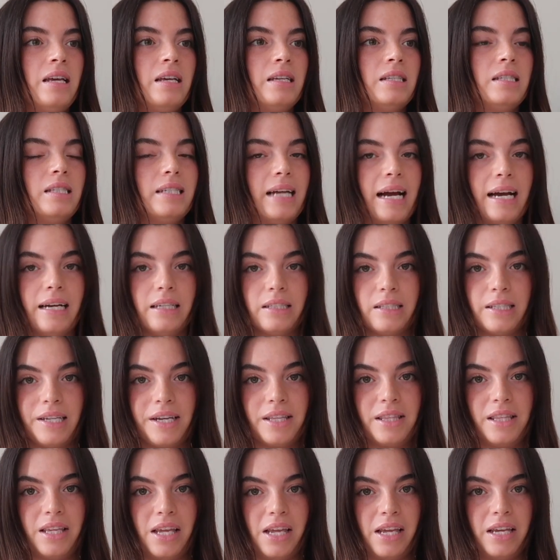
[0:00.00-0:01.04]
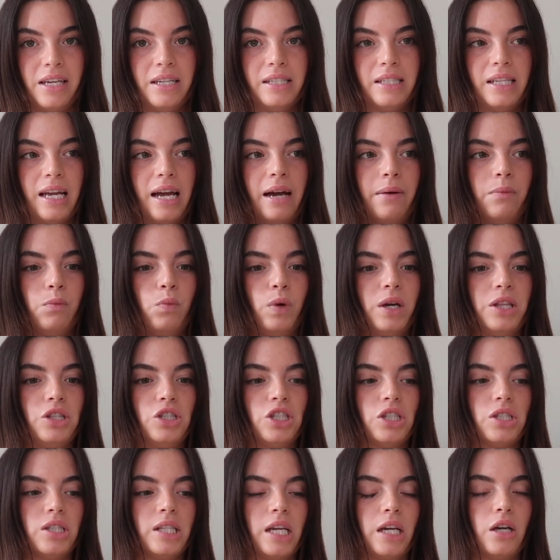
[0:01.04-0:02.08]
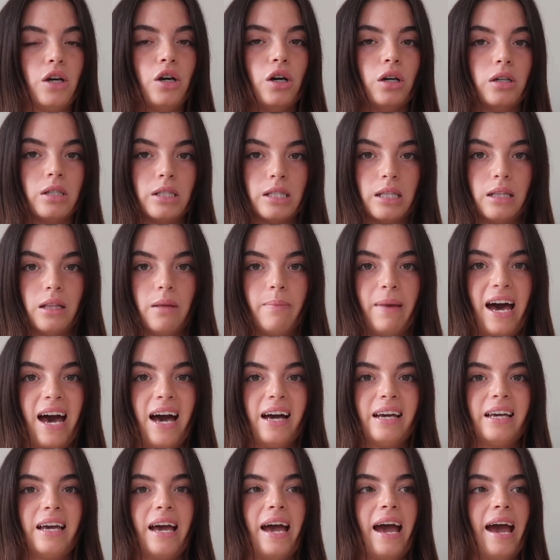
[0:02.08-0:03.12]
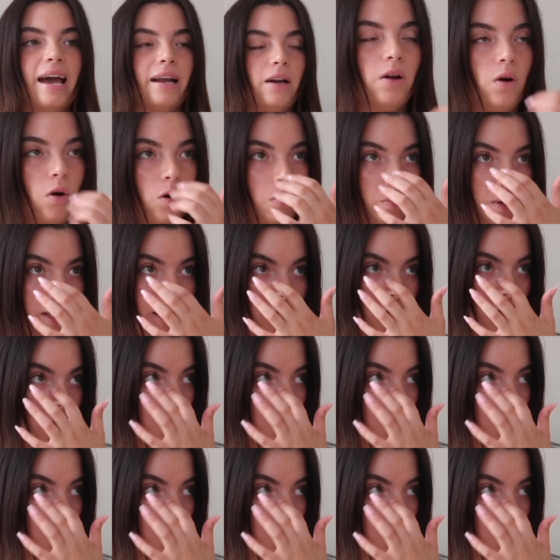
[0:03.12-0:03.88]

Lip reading: styles like these with just like hooks in the back and oh my god